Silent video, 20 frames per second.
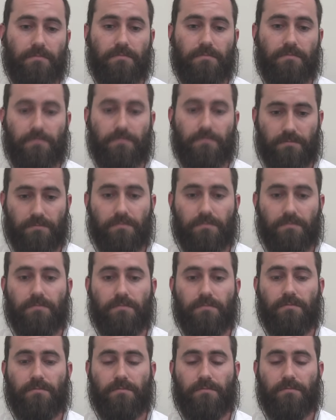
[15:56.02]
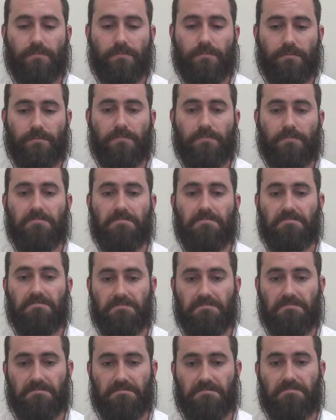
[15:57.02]

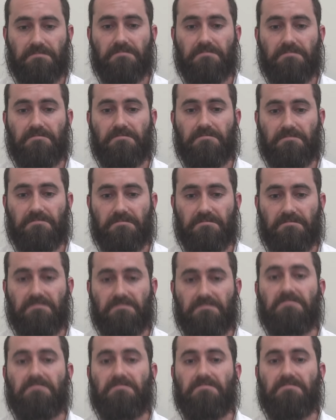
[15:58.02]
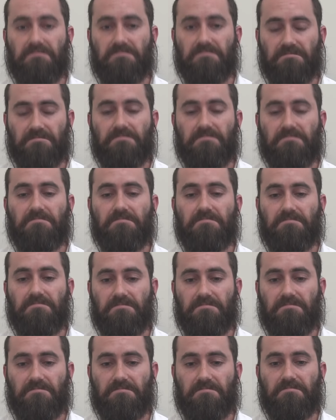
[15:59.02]

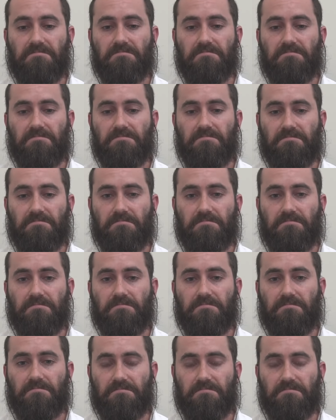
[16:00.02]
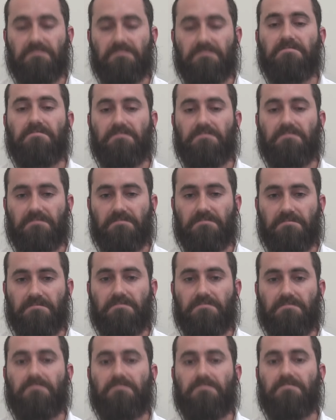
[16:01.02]

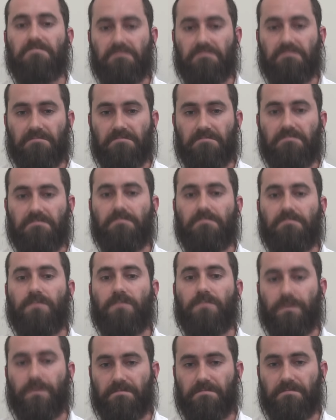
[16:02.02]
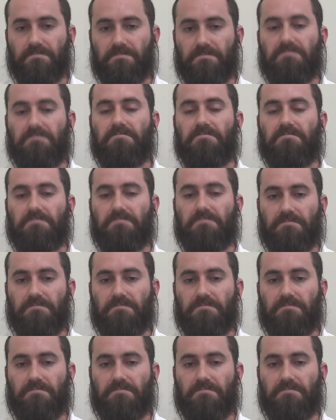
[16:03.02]
[no speech]